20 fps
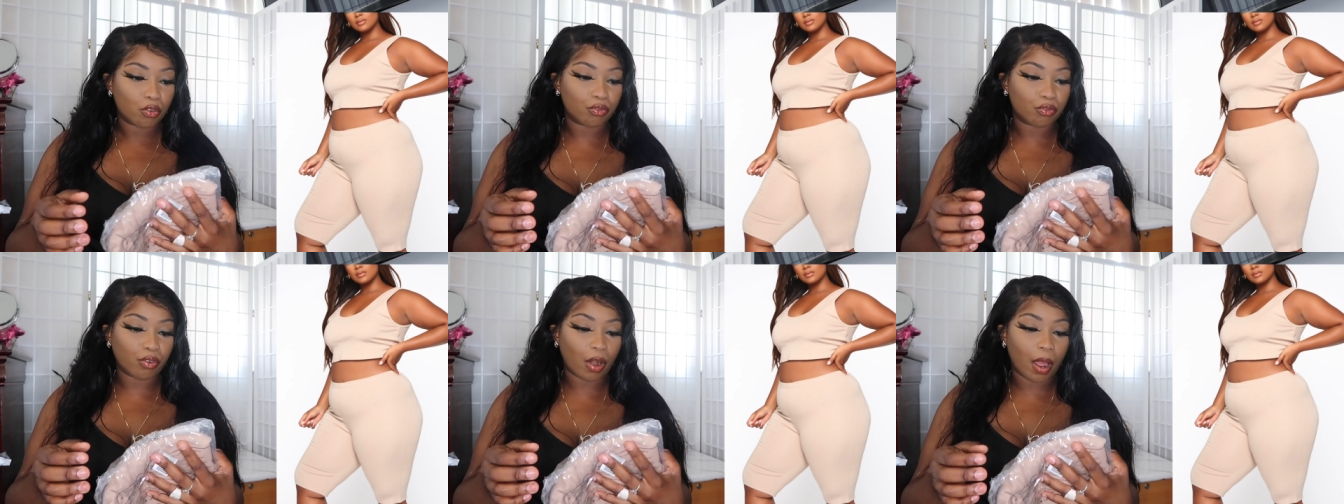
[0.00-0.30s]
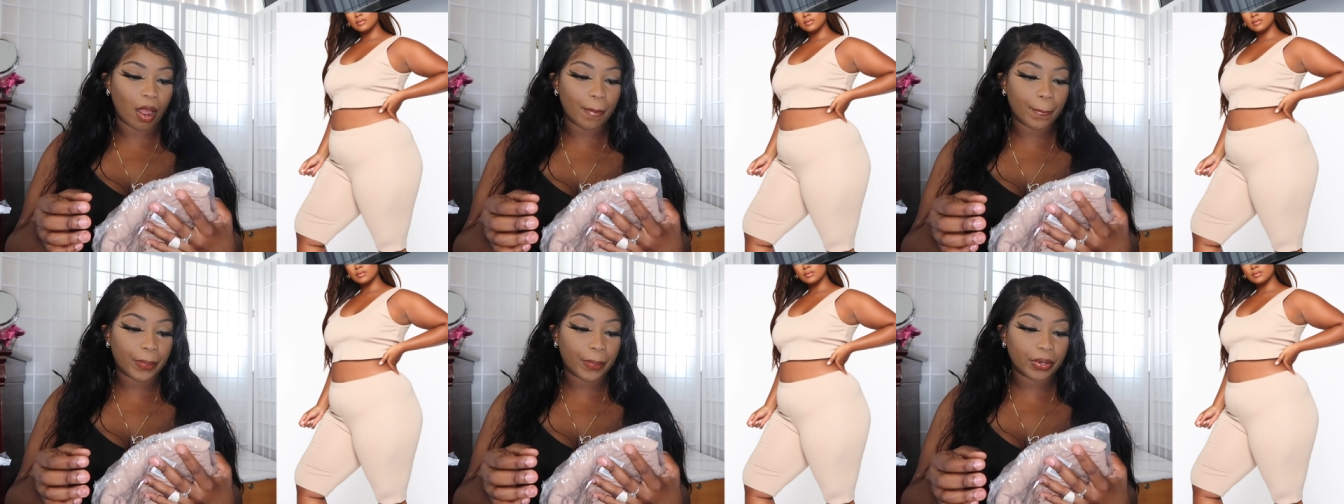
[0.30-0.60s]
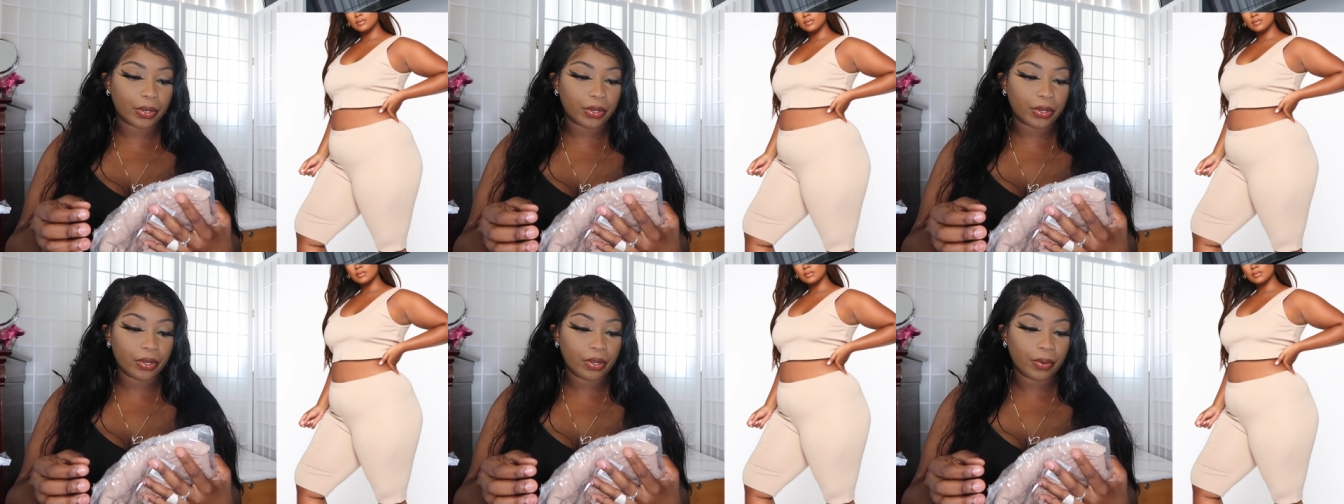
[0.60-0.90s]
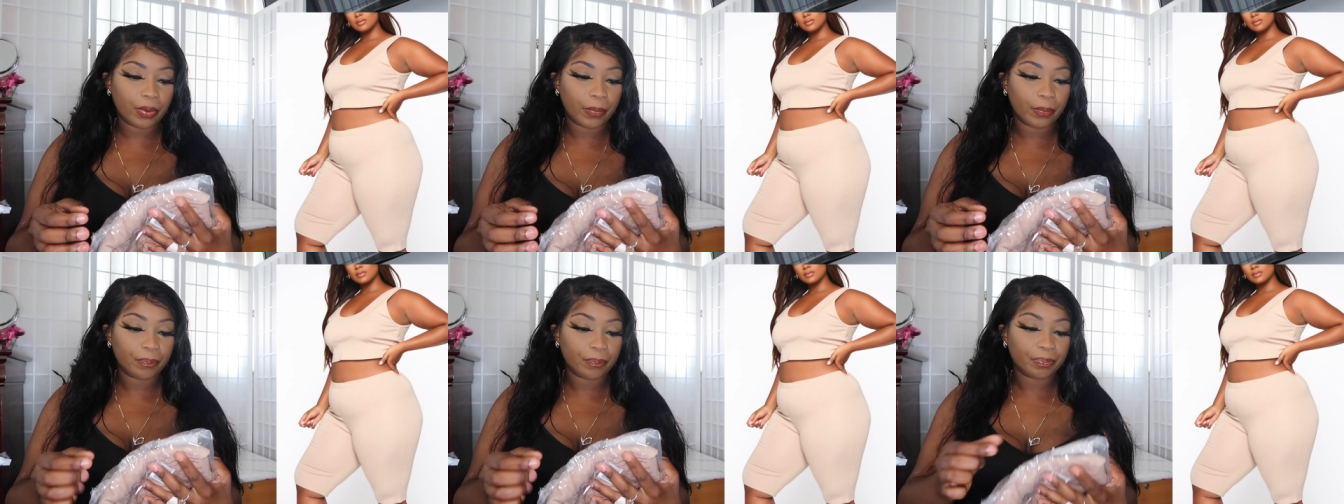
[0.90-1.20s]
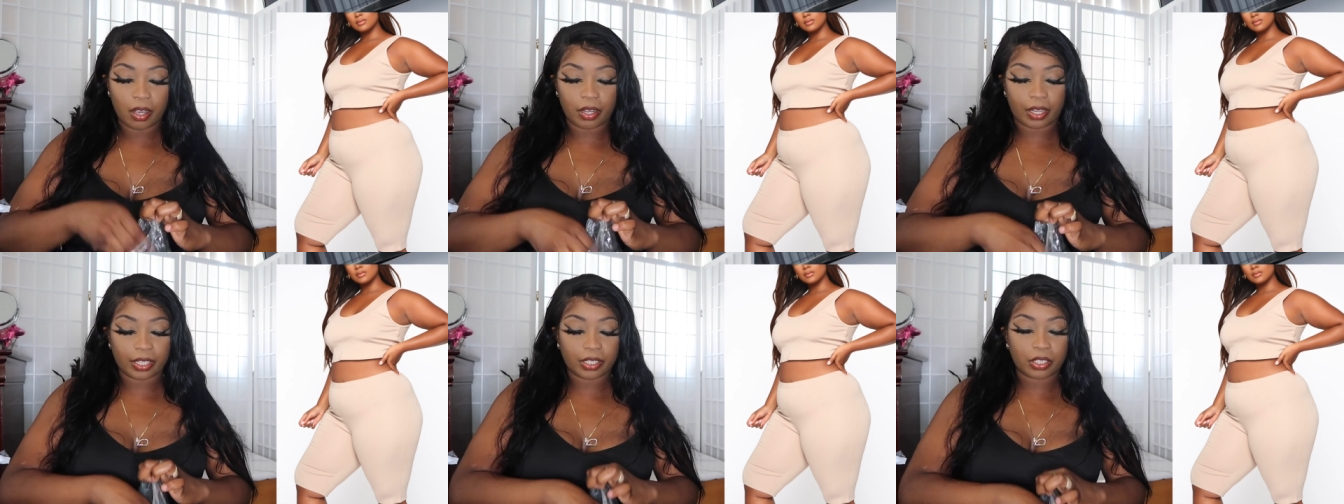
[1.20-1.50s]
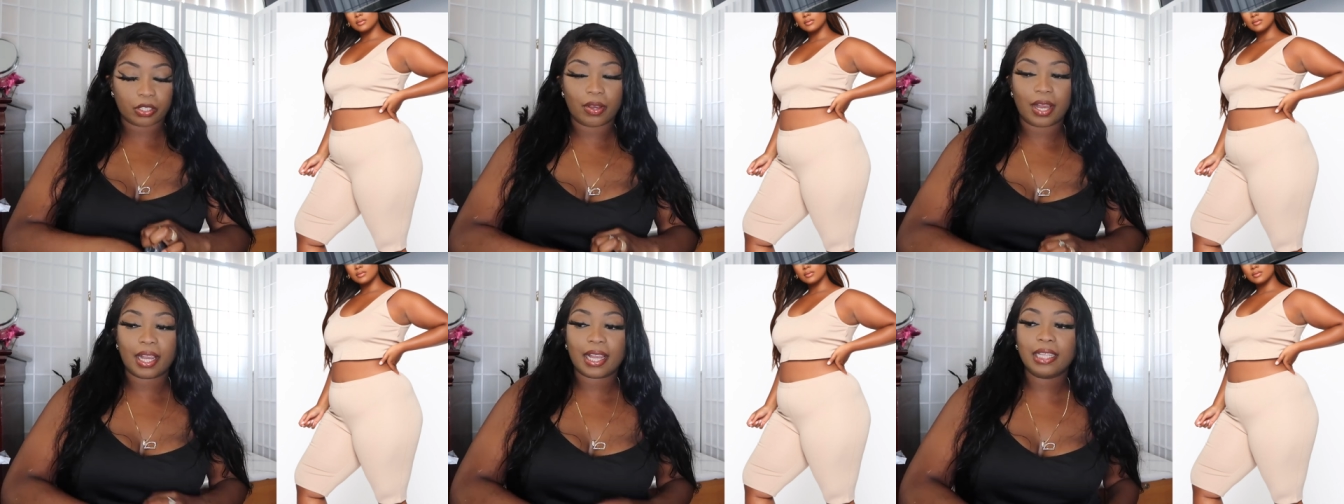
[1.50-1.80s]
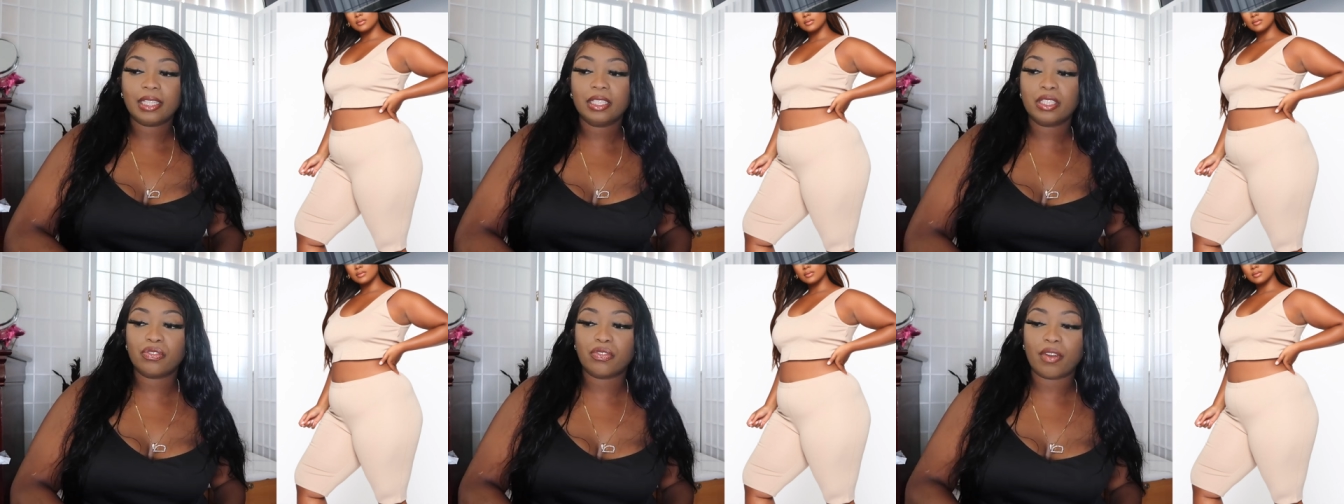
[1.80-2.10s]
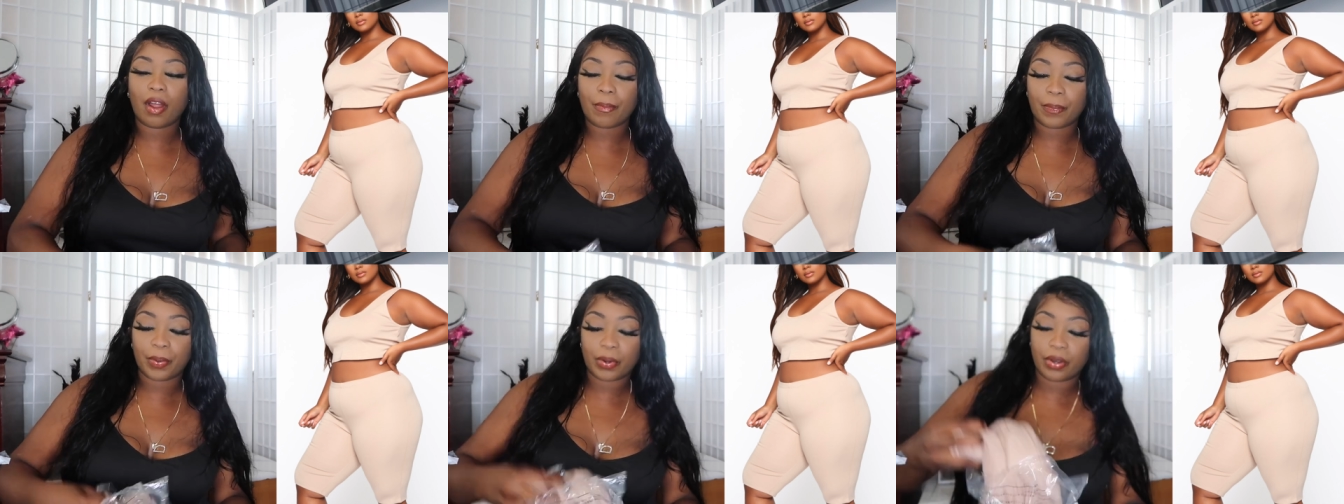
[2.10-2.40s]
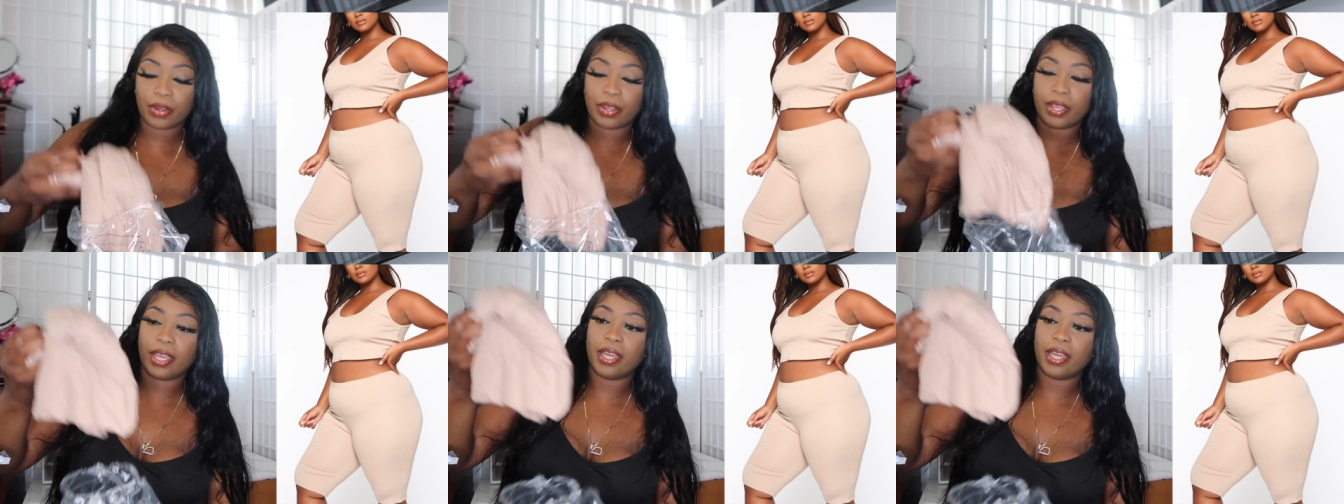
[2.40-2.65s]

romper okay so i got this romper